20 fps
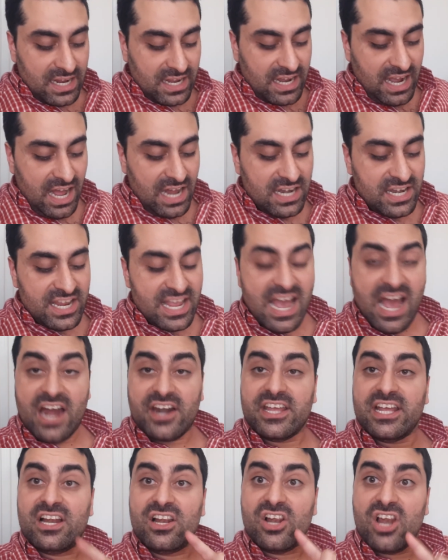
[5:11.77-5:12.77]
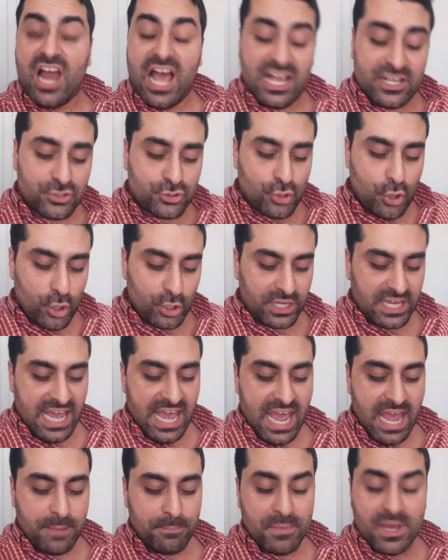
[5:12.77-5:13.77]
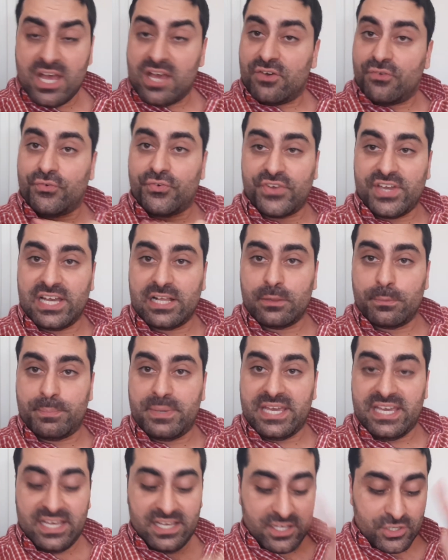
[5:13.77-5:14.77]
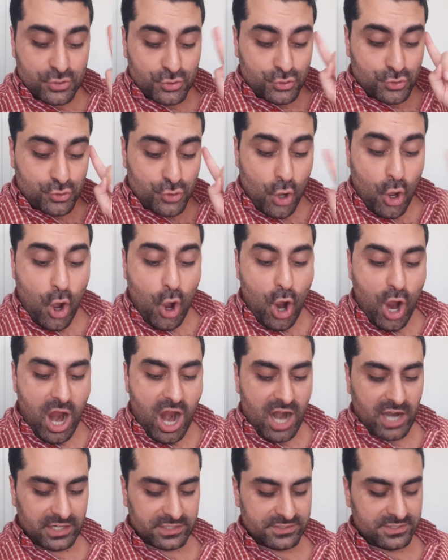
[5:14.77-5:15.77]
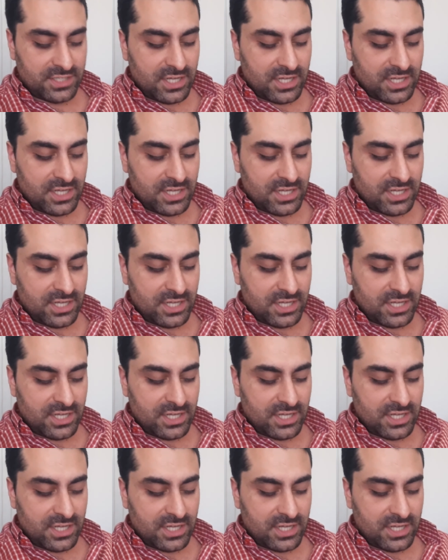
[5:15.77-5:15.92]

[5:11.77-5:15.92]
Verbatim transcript: Cagliari Lazio game will be so hard.